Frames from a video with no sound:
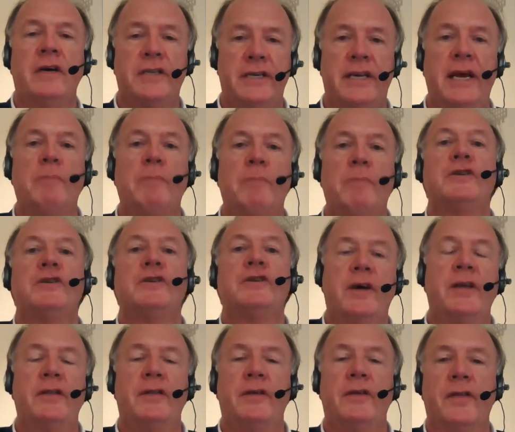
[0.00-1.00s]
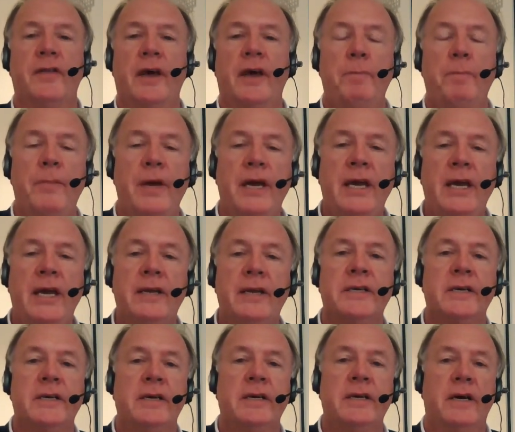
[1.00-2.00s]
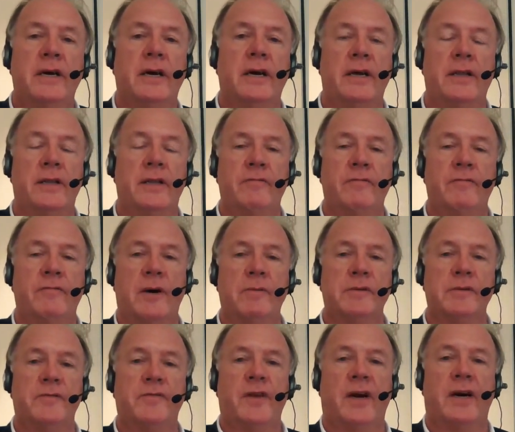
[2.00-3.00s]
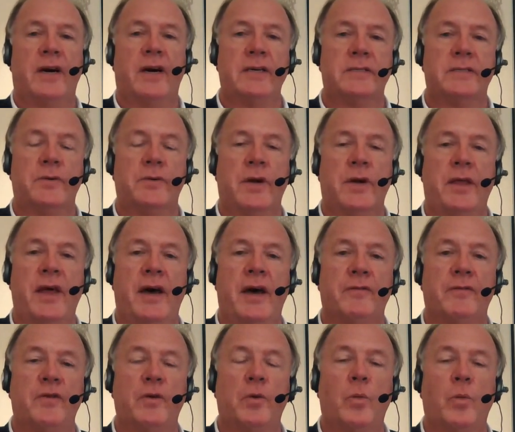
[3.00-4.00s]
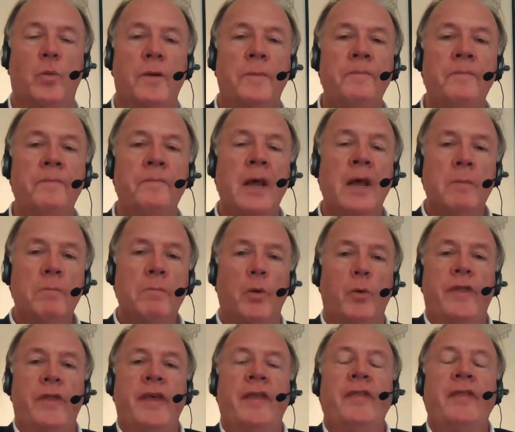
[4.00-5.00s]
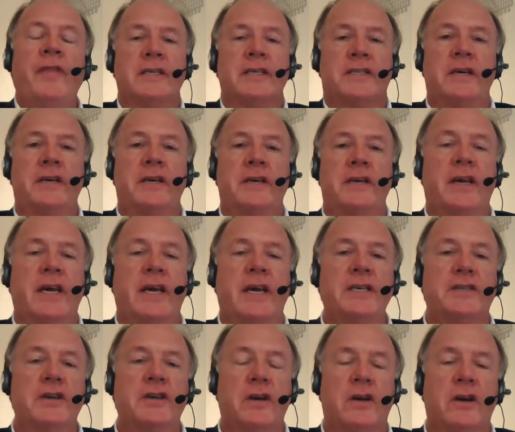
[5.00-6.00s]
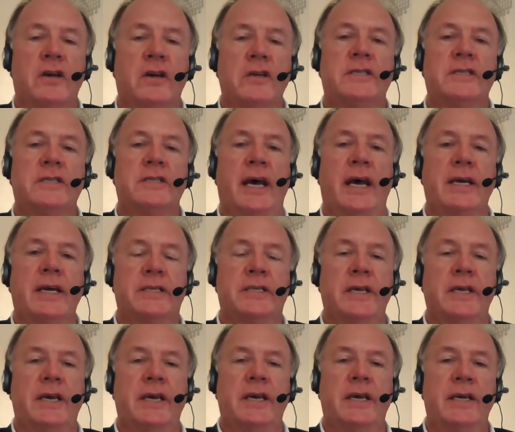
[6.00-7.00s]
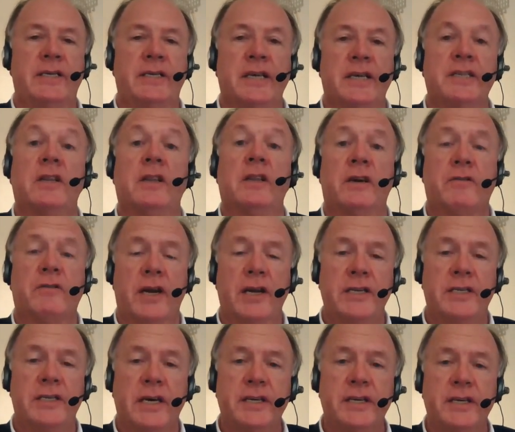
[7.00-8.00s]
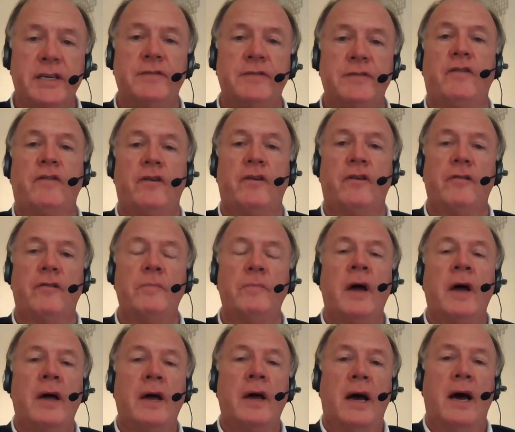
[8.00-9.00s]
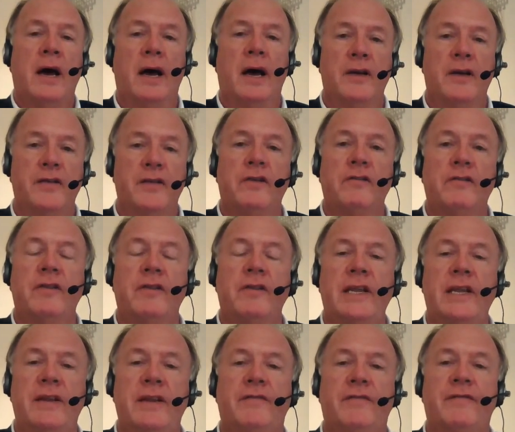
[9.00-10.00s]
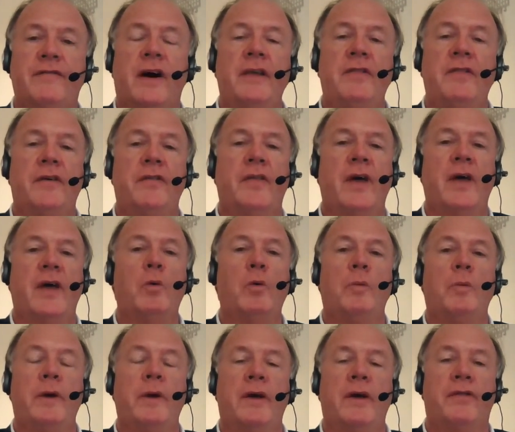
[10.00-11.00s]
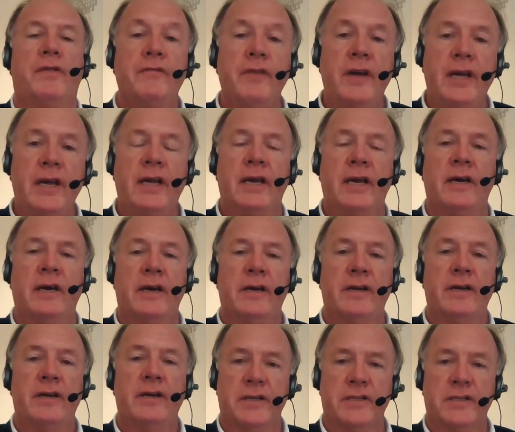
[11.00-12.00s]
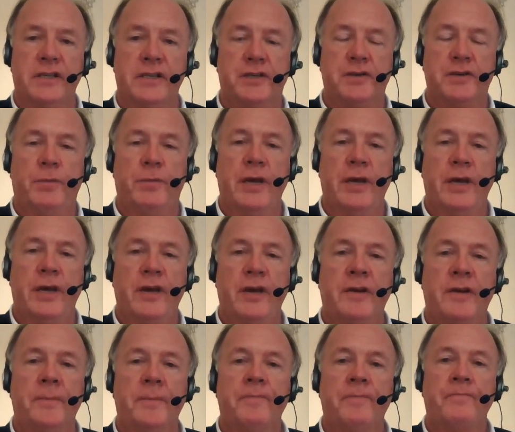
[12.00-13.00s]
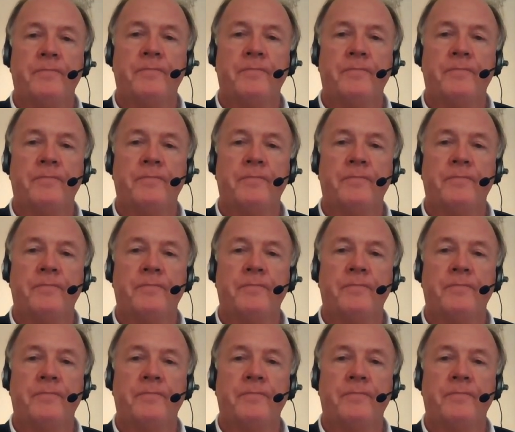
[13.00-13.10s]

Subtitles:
to demonstrate that they meet the requirements of ISO 9001. But within that certification context, the International Accreditation Forum has already defined that there will be a 3-year transition period.